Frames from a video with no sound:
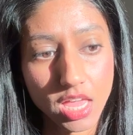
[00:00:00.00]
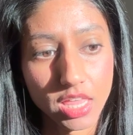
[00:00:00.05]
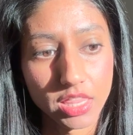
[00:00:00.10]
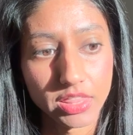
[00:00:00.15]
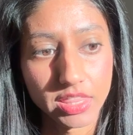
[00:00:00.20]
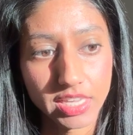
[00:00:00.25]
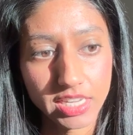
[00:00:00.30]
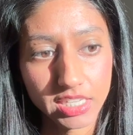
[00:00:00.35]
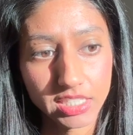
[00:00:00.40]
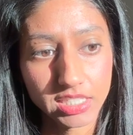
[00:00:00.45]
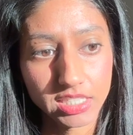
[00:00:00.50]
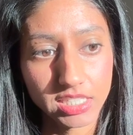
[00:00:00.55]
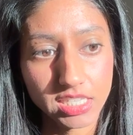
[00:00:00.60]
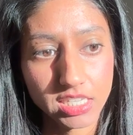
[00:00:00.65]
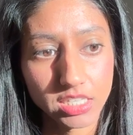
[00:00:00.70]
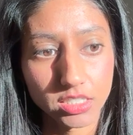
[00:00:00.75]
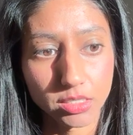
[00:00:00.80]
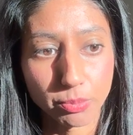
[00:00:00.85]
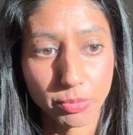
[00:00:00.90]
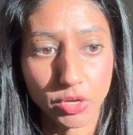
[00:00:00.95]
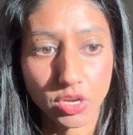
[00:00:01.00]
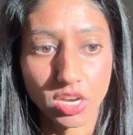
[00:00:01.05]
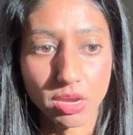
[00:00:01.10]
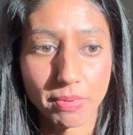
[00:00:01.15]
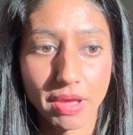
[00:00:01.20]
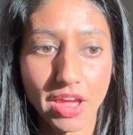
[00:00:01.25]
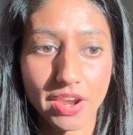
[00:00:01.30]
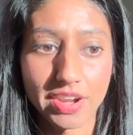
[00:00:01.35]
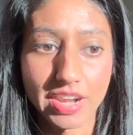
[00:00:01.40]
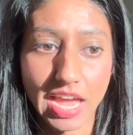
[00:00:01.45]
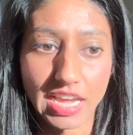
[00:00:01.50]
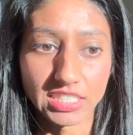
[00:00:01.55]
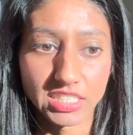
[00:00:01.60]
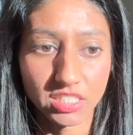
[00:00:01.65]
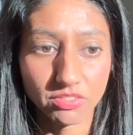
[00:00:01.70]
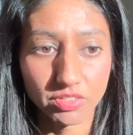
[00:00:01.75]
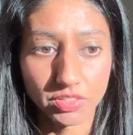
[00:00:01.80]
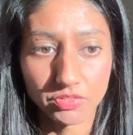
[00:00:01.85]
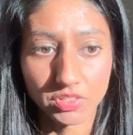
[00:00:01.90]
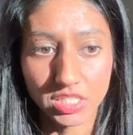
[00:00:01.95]
This is a book about
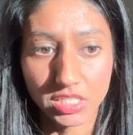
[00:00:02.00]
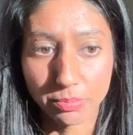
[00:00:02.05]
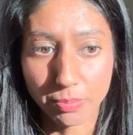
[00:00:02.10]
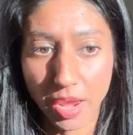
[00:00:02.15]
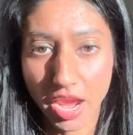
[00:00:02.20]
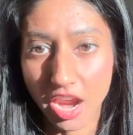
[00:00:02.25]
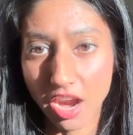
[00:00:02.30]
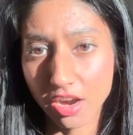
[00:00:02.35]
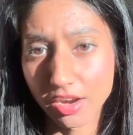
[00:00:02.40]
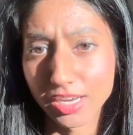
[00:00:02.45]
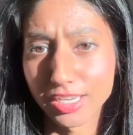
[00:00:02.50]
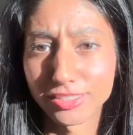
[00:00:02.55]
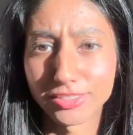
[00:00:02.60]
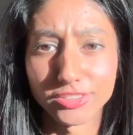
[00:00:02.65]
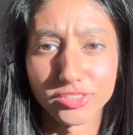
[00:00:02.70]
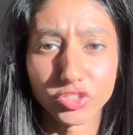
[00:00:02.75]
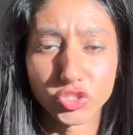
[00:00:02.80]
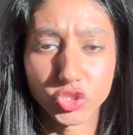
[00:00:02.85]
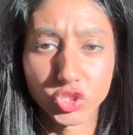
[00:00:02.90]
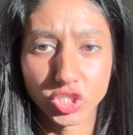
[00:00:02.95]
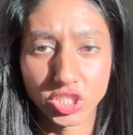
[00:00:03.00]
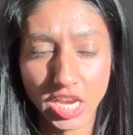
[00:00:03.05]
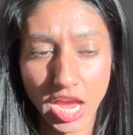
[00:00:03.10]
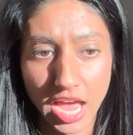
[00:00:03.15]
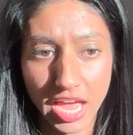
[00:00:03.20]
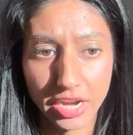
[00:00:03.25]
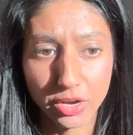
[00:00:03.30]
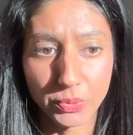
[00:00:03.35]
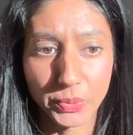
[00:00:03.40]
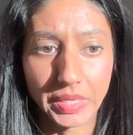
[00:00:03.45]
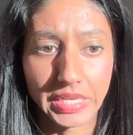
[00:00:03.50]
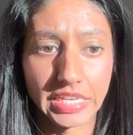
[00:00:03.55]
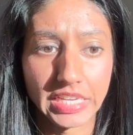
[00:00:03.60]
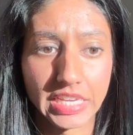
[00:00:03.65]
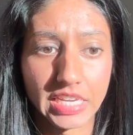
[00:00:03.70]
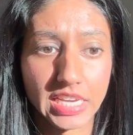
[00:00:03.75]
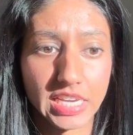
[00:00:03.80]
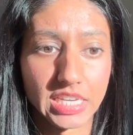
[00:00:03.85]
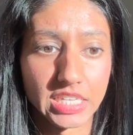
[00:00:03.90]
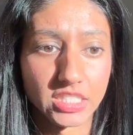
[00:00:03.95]
1950s Paris. It's
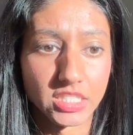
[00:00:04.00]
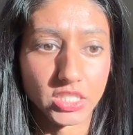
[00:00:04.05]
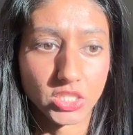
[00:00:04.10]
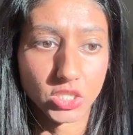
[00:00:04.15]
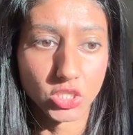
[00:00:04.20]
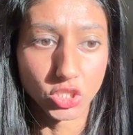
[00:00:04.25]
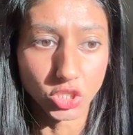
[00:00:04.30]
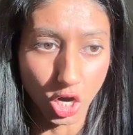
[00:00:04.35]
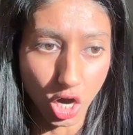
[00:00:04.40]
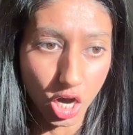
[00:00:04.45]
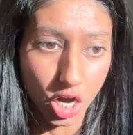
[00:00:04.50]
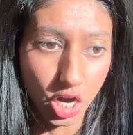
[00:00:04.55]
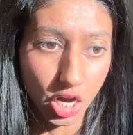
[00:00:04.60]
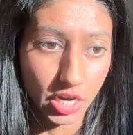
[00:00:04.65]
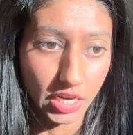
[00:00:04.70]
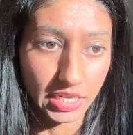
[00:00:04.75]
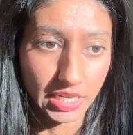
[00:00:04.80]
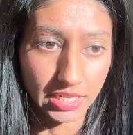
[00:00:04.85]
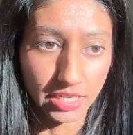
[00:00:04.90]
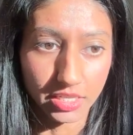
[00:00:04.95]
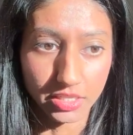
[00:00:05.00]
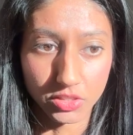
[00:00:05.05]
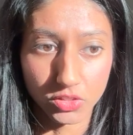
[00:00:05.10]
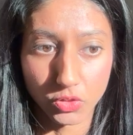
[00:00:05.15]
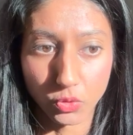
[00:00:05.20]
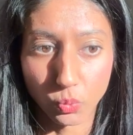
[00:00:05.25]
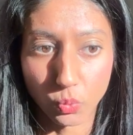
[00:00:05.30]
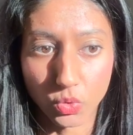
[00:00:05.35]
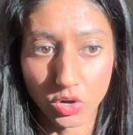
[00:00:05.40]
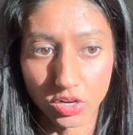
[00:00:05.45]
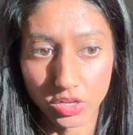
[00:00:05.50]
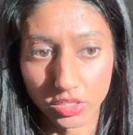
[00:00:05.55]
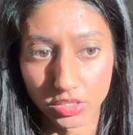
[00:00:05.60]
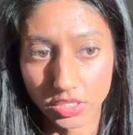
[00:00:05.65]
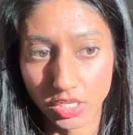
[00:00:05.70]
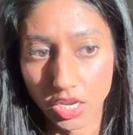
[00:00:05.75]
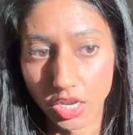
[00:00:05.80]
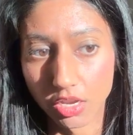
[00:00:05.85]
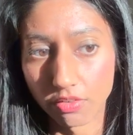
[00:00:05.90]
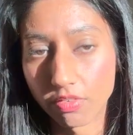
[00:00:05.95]
shadowy, it is dark, it is the world
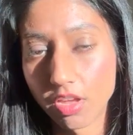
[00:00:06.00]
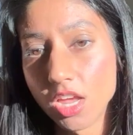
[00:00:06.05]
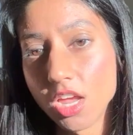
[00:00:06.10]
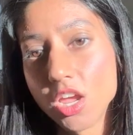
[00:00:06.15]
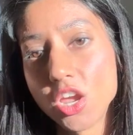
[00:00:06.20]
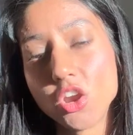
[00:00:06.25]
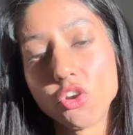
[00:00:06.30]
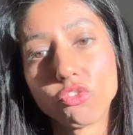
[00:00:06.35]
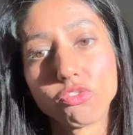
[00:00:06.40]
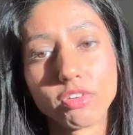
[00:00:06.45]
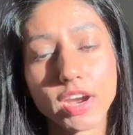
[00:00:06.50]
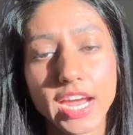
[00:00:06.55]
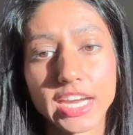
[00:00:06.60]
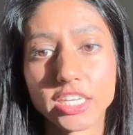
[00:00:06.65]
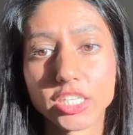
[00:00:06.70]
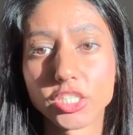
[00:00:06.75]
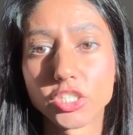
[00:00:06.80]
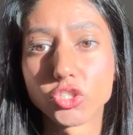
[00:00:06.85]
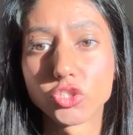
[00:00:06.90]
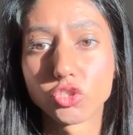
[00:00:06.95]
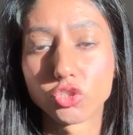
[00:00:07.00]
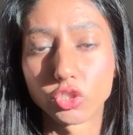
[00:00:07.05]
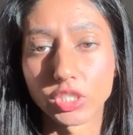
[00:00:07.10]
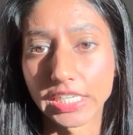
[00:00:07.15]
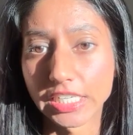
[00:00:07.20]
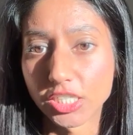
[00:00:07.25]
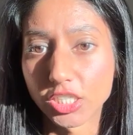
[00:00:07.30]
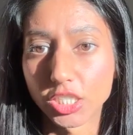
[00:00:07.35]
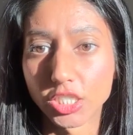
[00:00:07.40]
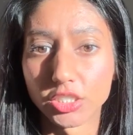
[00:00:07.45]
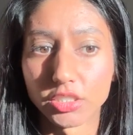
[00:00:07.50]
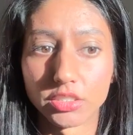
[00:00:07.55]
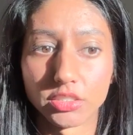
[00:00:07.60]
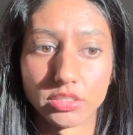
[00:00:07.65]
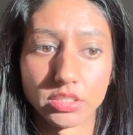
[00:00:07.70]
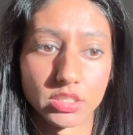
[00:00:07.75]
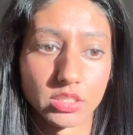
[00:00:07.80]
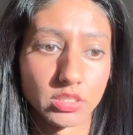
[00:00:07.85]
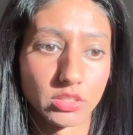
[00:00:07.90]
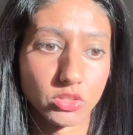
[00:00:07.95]
of writers,
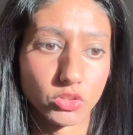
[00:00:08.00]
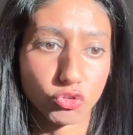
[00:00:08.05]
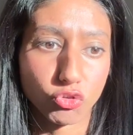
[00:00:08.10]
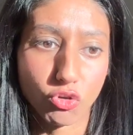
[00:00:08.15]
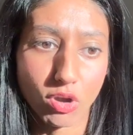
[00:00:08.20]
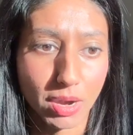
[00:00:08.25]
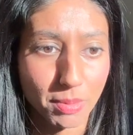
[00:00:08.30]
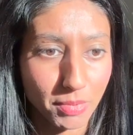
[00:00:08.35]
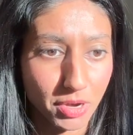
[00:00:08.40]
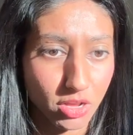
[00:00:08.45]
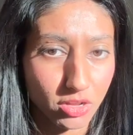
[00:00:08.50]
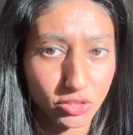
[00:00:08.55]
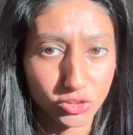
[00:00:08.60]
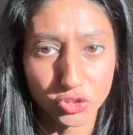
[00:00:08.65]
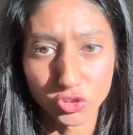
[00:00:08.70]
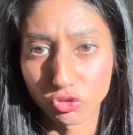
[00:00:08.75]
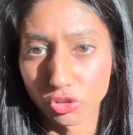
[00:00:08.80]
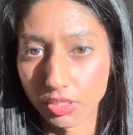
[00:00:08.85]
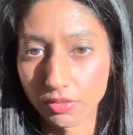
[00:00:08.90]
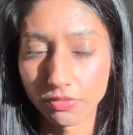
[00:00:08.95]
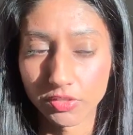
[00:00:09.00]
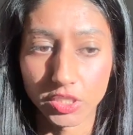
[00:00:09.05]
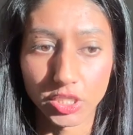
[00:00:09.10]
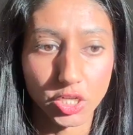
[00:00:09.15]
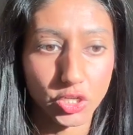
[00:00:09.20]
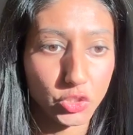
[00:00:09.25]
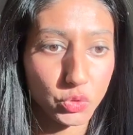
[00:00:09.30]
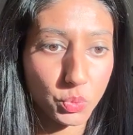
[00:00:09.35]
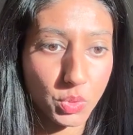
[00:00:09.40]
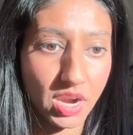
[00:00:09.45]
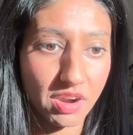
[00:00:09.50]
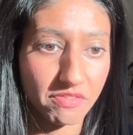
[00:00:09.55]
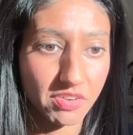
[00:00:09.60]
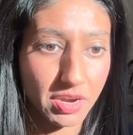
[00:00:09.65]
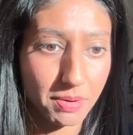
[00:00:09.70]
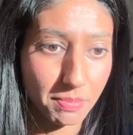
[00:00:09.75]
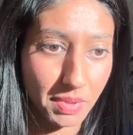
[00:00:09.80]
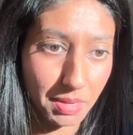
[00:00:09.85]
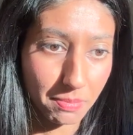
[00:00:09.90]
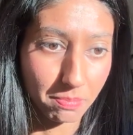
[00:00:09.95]
drinkers, criminals, drifters, whatever
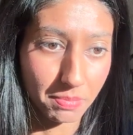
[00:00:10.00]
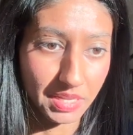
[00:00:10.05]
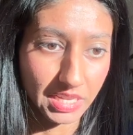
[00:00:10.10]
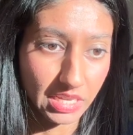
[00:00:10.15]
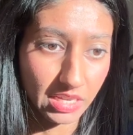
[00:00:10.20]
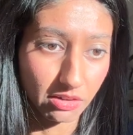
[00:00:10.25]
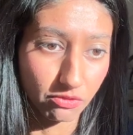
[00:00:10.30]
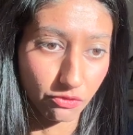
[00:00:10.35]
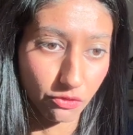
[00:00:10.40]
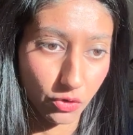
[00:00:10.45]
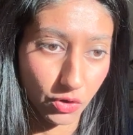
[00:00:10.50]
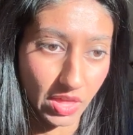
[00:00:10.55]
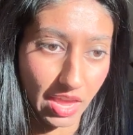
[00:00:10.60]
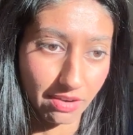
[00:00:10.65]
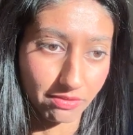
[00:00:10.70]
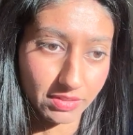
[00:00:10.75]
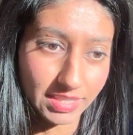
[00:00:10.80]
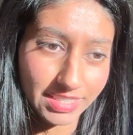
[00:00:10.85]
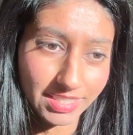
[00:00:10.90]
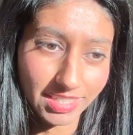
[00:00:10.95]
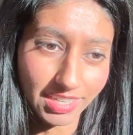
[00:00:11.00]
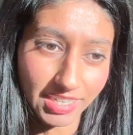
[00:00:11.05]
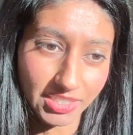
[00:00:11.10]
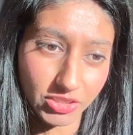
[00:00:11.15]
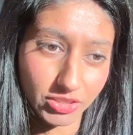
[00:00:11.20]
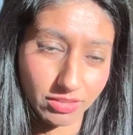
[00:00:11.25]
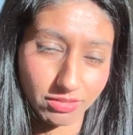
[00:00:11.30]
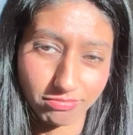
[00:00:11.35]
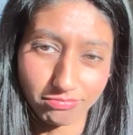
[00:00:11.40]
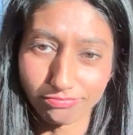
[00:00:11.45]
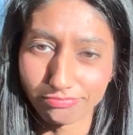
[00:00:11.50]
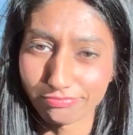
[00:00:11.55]
it may be. And for that reason, I just